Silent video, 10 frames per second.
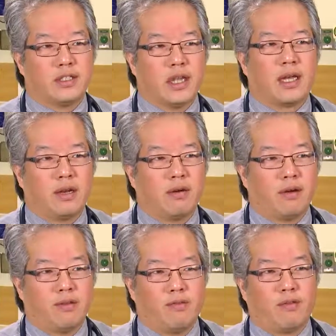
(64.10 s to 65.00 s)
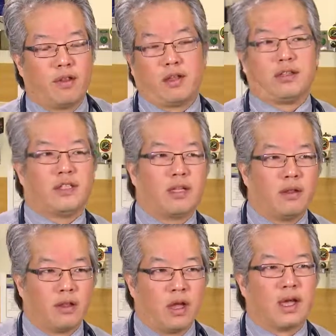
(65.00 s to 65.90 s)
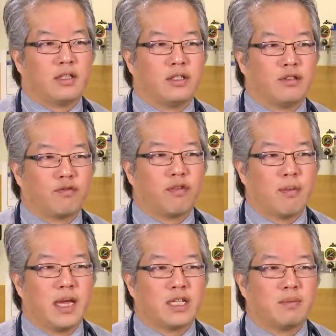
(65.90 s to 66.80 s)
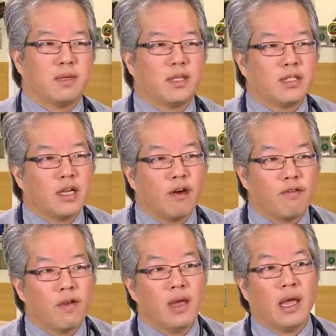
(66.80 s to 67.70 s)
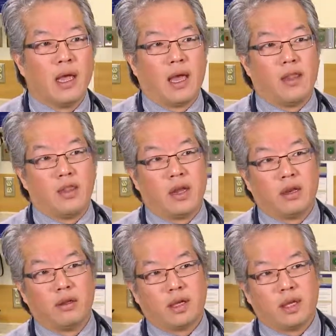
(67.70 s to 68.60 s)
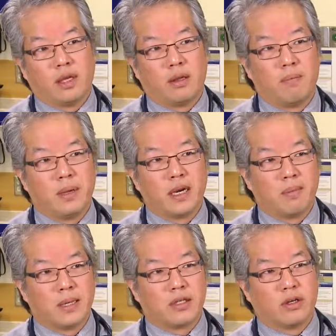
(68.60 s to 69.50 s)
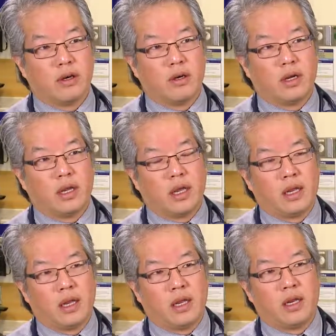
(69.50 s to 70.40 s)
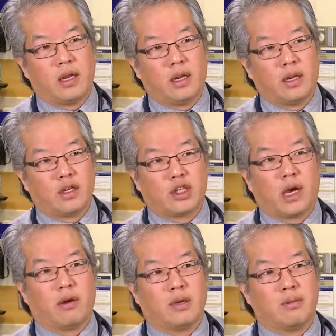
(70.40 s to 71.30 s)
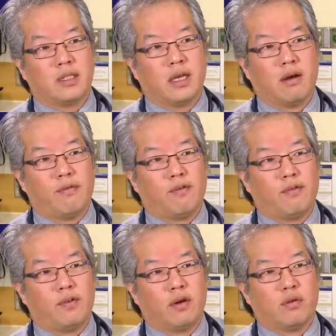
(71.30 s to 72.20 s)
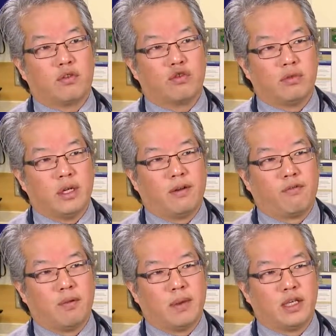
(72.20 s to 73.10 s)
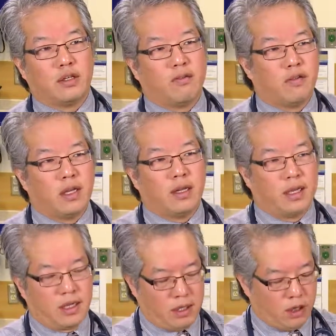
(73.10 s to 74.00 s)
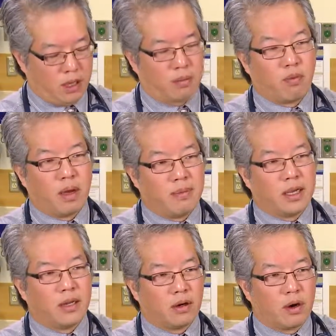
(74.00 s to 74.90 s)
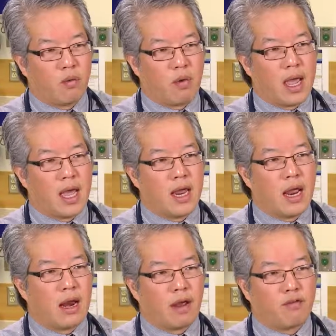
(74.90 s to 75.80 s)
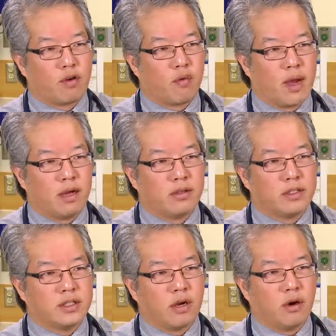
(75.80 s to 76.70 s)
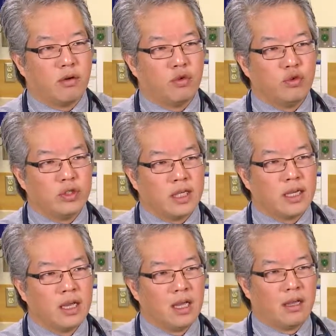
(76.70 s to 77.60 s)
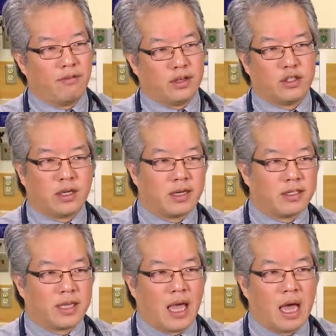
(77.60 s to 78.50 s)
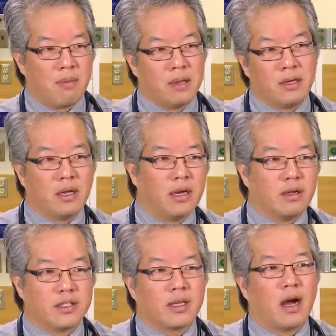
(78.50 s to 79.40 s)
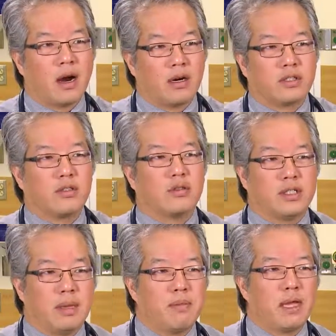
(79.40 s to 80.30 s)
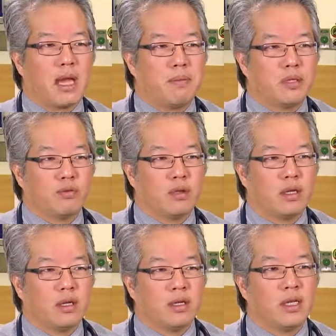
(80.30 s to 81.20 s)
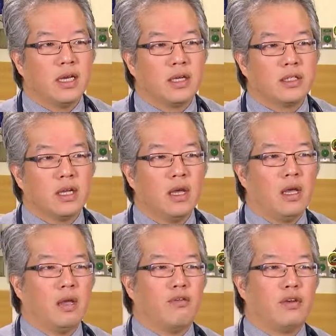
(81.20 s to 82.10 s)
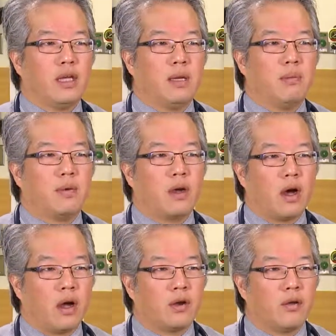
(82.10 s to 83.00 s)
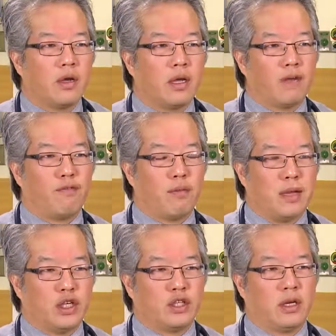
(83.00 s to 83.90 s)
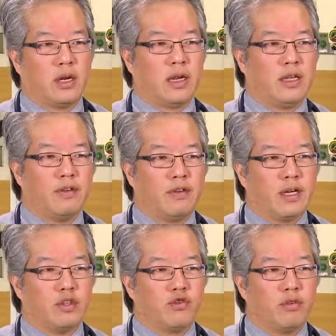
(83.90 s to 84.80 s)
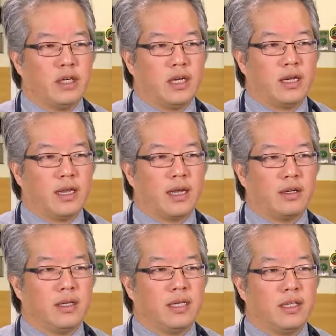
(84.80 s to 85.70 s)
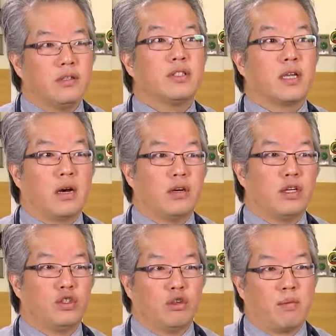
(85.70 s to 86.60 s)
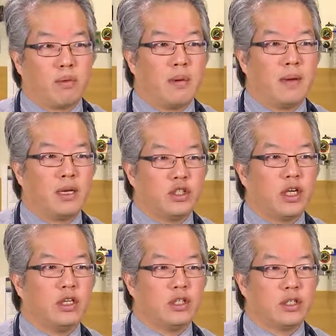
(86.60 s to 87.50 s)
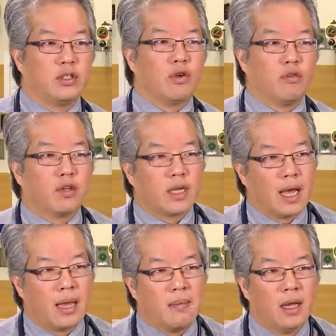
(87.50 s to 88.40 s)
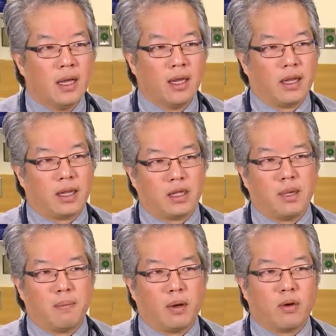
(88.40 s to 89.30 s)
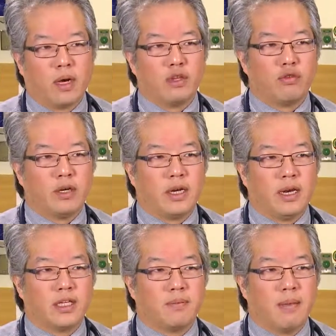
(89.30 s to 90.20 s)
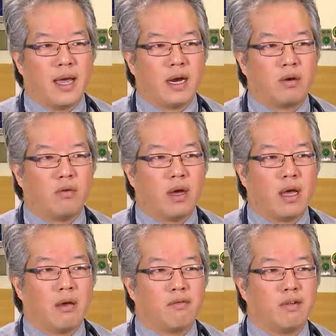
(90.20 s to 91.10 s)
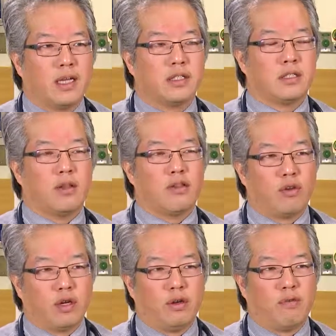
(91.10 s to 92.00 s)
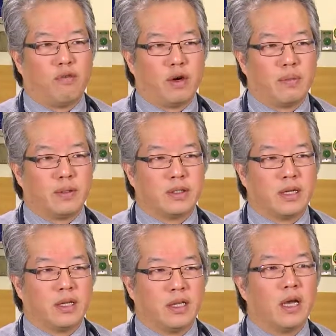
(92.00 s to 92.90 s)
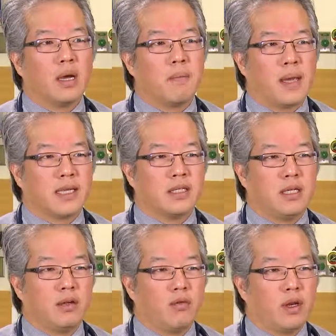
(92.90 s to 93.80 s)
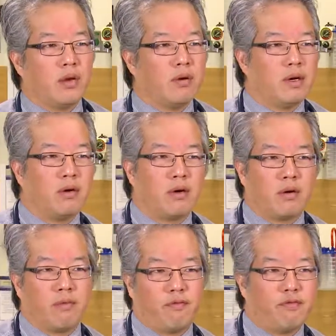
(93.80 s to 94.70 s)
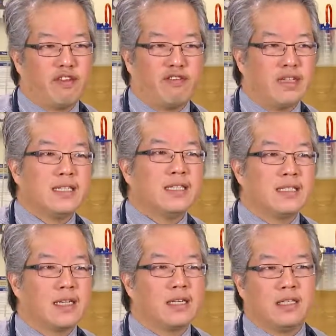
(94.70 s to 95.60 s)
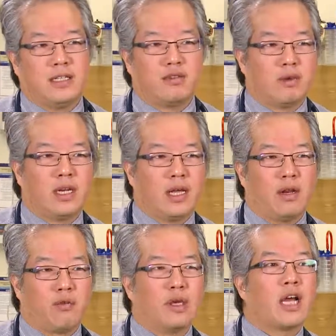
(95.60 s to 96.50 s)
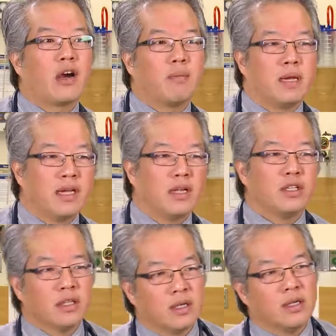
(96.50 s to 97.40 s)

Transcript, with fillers: secondary losses from asthma itself and then looking at the bigger picture at, eh, in in the child himself if you don't treat inflammation if you keep, like keep rubbing it'll get red and after a while it'll start oozing eventually get a scab and then a scar so same thing happens within the lungs if you keep ongoing inflammation and leave it untreated that could lead to scar tissue and permanent changes over time. Like a typical untreated asthmatic will have less than 30 to 40% the lung capacity when they're in their 50s and 60s when they hit retirement age.